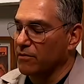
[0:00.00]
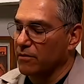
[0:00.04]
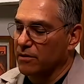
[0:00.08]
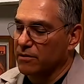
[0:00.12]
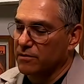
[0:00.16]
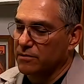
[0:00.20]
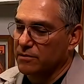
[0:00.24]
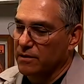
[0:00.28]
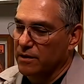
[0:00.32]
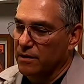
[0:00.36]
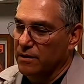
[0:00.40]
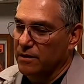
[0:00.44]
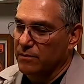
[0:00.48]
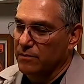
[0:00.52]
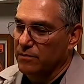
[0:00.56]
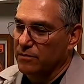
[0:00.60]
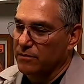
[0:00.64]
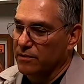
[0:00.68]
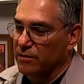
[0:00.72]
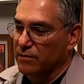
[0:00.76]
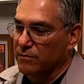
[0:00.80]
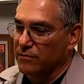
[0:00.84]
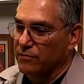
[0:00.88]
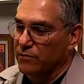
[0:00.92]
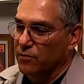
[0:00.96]
uh, cross
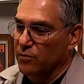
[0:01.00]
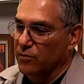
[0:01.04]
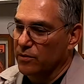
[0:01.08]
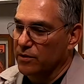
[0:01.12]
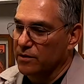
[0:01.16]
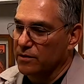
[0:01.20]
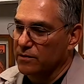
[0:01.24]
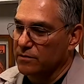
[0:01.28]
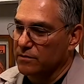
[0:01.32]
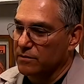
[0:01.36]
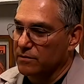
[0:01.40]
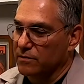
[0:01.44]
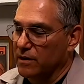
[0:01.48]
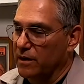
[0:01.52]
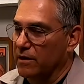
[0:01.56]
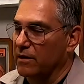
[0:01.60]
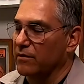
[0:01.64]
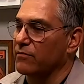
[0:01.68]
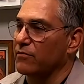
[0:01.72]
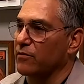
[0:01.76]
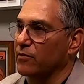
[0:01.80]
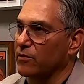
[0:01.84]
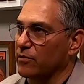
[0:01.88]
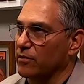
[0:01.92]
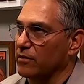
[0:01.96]
animals like furries, or
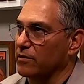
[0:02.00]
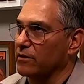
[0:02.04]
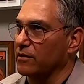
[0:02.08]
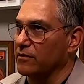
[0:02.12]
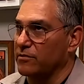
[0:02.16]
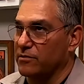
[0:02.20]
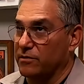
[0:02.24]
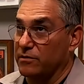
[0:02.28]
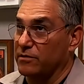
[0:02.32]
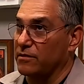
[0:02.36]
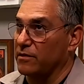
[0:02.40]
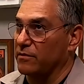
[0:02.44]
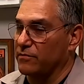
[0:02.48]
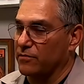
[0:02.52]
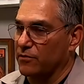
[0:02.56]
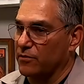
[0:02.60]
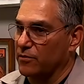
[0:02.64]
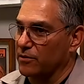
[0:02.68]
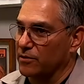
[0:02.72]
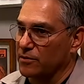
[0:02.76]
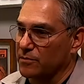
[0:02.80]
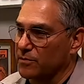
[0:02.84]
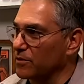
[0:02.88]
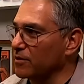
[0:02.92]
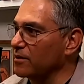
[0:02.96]
not but furries. I shouldn't say
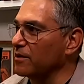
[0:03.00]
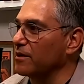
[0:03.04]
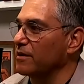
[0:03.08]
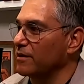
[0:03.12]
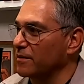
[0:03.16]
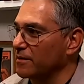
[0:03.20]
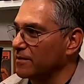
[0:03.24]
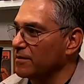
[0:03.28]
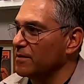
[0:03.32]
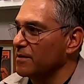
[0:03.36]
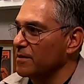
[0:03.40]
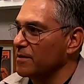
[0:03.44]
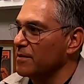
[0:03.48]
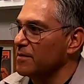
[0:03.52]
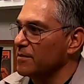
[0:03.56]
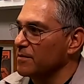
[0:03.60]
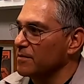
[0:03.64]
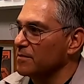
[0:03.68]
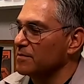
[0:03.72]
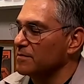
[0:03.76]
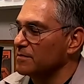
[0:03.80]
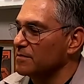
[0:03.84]
furries, but you know. But that